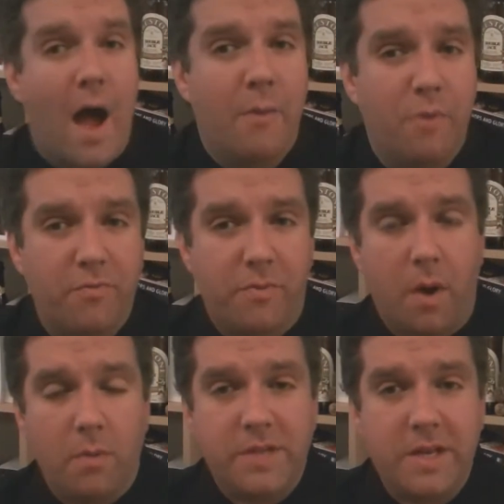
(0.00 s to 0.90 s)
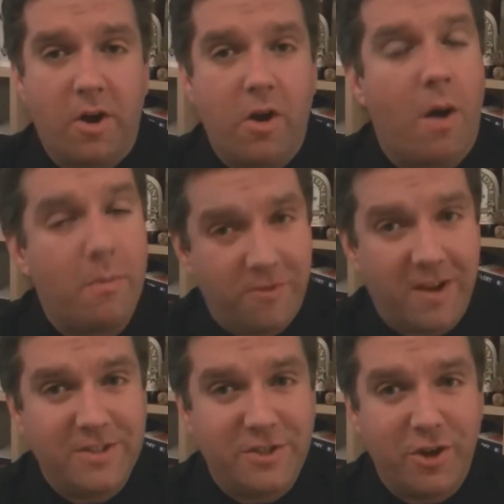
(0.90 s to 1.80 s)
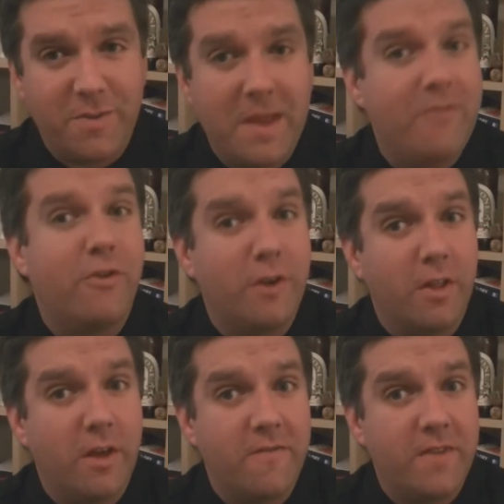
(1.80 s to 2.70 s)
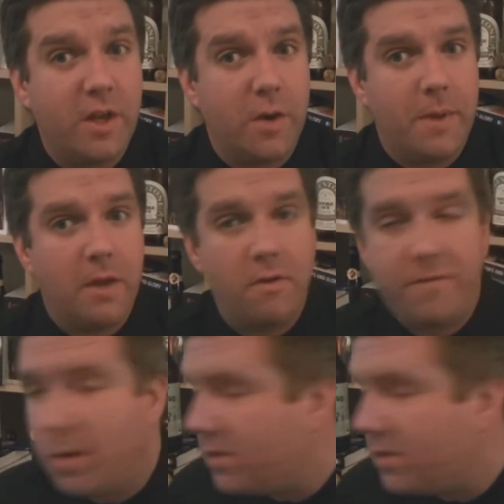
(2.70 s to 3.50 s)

I'm Rob from HopZine.com. Thanks for joining me for another video beer review.